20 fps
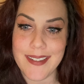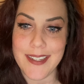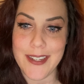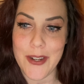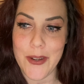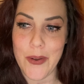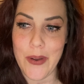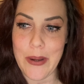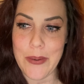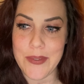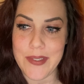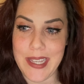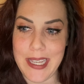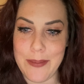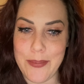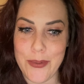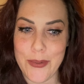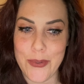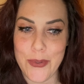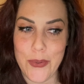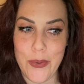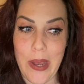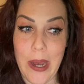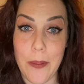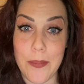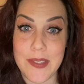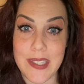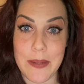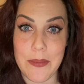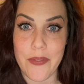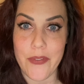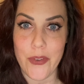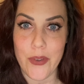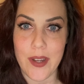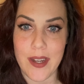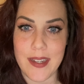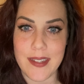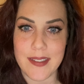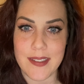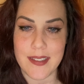you know, I was able to help some of you
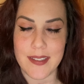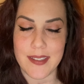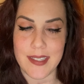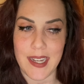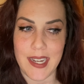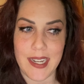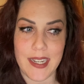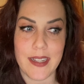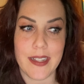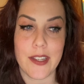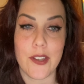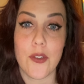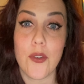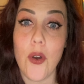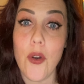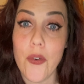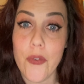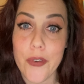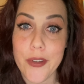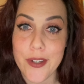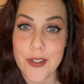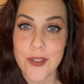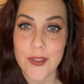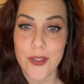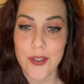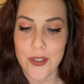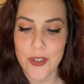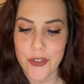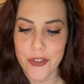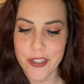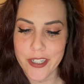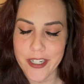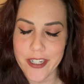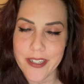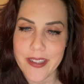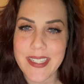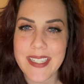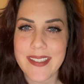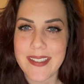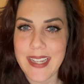guys decide to like go for your surgery, or
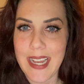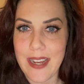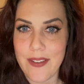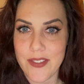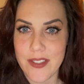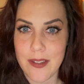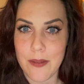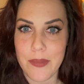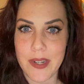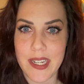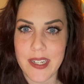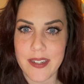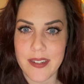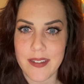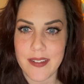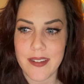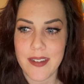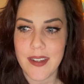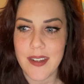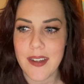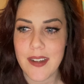at least to have somebody to